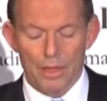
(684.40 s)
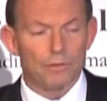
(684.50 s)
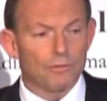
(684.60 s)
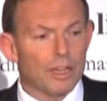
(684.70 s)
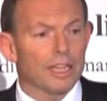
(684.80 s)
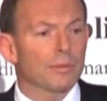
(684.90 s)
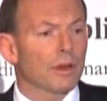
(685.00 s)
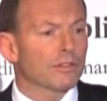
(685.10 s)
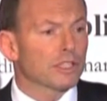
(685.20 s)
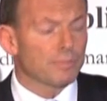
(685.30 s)
Freedom
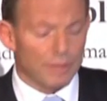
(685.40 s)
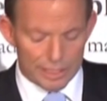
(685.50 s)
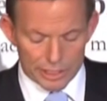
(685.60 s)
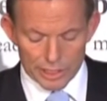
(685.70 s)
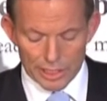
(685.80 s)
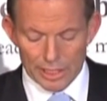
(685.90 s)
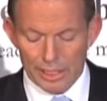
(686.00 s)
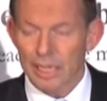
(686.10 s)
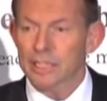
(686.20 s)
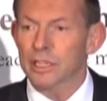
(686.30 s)
of speech
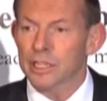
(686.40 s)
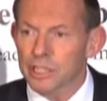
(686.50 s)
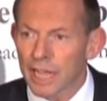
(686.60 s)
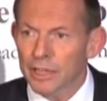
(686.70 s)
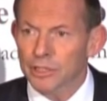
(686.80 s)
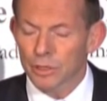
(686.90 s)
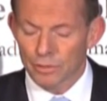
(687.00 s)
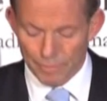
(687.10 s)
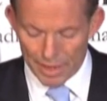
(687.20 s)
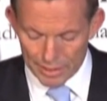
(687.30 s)
is an essential
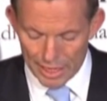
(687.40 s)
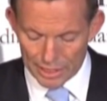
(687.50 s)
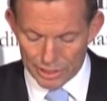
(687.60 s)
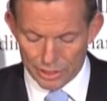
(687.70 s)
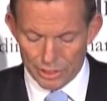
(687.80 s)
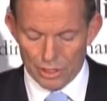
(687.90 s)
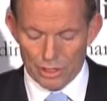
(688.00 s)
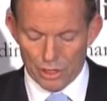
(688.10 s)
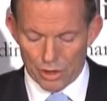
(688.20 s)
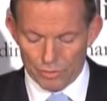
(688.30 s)
foundation
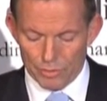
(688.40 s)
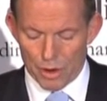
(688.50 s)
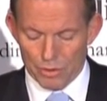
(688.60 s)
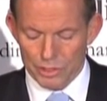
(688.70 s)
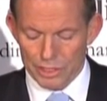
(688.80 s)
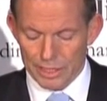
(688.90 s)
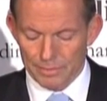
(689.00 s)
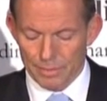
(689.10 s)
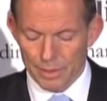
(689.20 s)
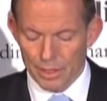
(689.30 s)
of democracy.
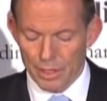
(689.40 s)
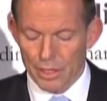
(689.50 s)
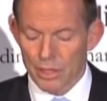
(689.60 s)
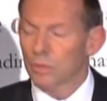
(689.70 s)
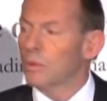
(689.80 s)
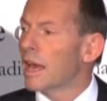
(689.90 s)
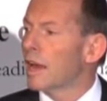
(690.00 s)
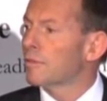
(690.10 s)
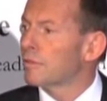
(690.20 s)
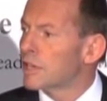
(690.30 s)

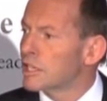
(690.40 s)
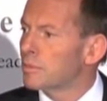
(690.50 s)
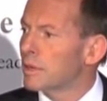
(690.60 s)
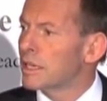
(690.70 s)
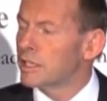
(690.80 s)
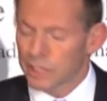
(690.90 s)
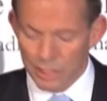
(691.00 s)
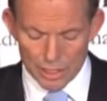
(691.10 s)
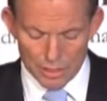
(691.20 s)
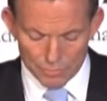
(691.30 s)
Without free speech,
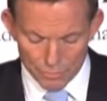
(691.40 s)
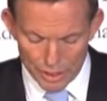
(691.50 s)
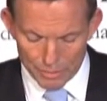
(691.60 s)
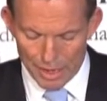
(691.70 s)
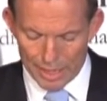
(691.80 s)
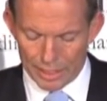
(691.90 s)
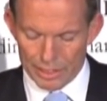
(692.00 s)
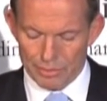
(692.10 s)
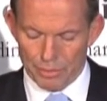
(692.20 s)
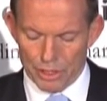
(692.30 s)
free debate
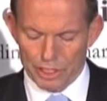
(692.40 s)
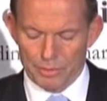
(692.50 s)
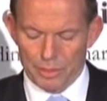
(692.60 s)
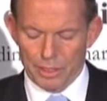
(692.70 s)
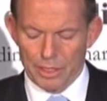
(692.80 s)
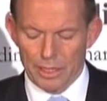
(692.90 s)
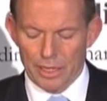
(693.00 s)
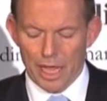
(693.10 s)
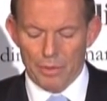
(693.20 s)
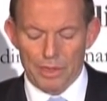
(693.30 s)
is impossible,
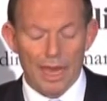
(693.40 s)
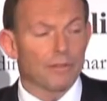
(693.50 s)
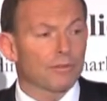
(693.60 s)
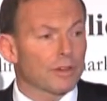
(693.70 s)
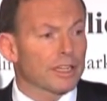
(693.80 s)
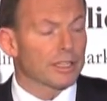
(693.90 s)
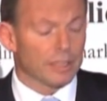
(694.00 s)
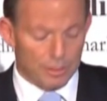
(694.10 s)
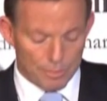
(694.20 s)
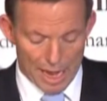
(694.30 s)
and without free
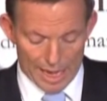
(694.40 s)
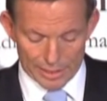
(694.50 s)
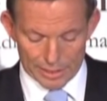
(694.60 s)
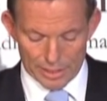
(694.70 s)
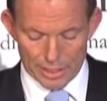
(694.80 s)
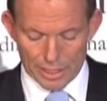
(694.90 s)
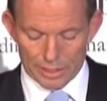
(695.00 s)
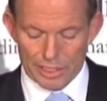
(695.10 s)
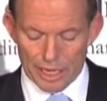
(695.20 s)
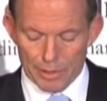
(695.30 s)
debate,
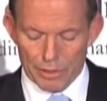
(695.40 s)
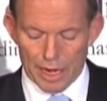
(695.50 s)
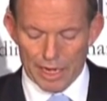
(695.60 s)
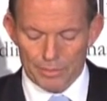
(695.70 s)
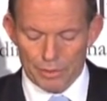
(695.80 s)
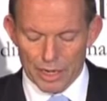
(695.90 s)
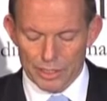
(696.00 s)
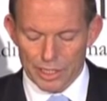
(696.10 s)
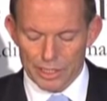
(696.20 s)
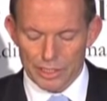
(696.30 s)
the democratic
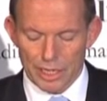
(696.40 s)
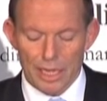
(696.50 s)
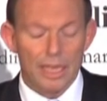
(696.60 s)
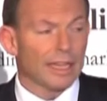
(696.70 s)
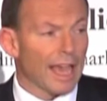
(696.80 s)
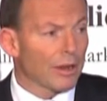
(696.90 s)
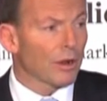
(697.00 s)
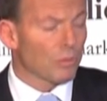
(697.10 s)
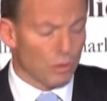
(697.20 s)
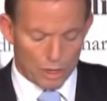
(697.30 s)
process
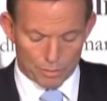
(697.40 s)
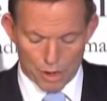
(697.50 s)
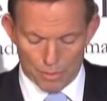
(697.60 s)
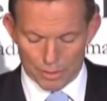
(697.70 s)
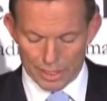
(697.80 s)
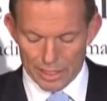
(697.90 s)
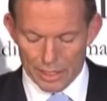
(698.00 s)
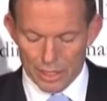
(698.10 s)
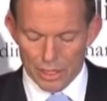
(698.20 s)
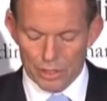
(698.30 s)
cannot work properly,
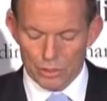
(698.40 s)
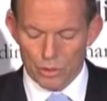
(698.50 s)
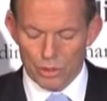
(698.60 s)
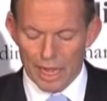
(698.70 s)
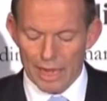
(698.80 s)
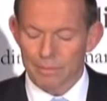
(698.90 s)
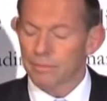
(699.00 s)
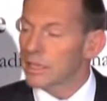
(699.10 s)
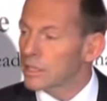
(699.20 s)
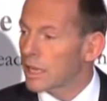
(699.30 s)
nor can
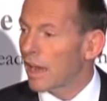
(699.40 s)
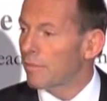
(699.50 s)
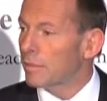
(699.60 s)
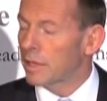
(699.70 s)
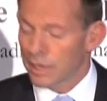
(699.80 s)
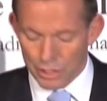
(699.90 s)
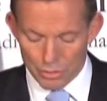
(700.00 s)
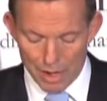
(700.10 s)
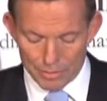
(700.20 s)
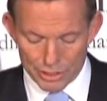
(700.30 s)
misgovernment and
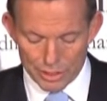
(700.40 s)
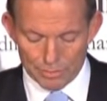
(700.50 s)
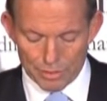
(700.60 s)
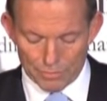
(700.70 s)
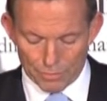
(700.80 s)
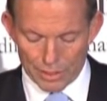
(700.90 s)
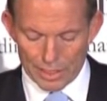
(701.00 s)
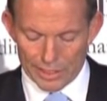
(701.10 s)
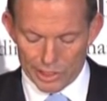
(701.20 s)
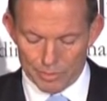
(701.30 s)
corruption be
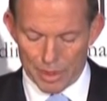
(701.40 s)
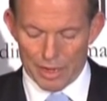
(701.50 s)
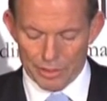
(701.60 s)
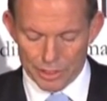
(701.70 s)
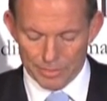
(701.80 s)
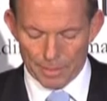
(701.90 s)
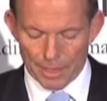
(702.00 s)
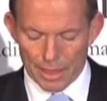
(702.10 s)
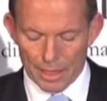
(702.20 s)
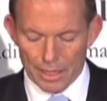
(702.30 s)
fully exposed.
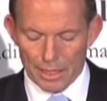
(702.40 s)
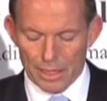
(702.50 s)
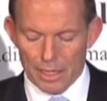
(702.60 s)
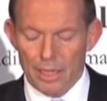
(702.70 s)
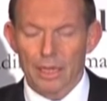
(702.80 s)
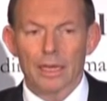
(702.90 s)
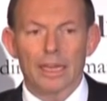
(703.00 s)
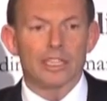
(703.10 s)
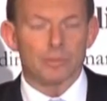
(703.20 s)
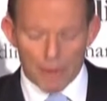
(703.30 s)

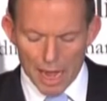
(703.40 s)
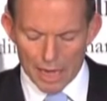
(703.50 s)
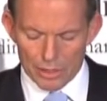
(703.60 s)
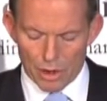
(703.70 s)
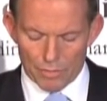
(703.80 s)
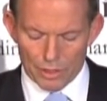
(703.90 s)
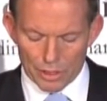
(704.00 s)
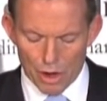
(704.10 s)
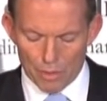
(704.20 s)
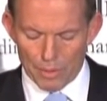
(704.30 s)
It's part of the
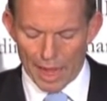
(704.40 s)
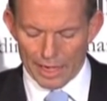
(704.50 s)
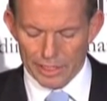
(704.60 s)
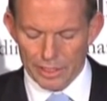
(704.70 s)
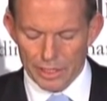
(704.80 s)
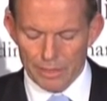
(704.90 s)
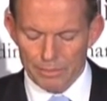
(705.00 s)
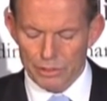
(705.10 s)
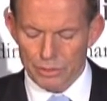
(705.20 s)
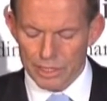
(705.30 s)
compact
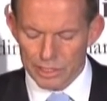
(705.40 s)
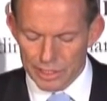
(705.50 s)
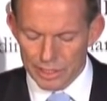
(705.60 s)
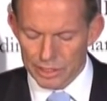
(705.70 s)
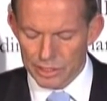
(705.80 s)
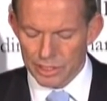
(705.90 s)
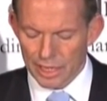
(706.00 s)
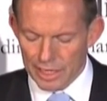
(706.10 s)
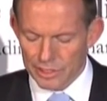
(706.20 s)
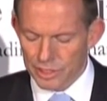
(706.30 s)
between citizen
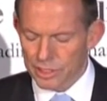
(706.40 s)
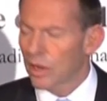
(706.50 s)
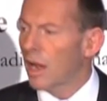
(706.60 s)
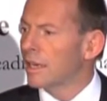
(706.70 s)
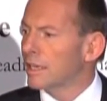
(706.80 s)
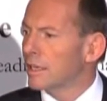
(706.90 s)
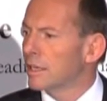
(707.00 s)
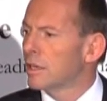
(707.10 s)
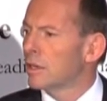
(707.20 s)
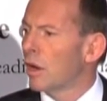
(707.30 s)
and society
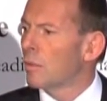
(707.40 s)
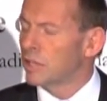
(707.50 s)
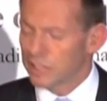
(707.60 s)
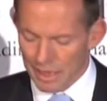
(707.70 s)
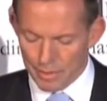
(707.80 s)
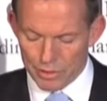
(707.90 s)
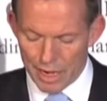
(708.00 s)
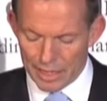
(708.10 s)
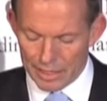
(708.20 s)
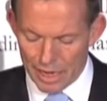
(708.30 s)
on which
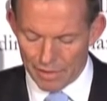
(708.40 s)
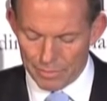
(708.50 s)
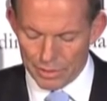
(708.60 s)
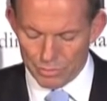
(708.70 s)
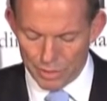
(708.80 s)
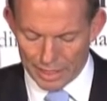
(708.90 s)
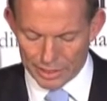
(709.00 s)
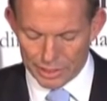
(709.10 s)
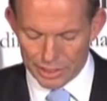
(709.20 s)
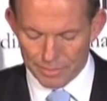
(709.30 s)
democratic government
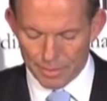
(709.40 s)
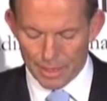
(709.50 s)
rests.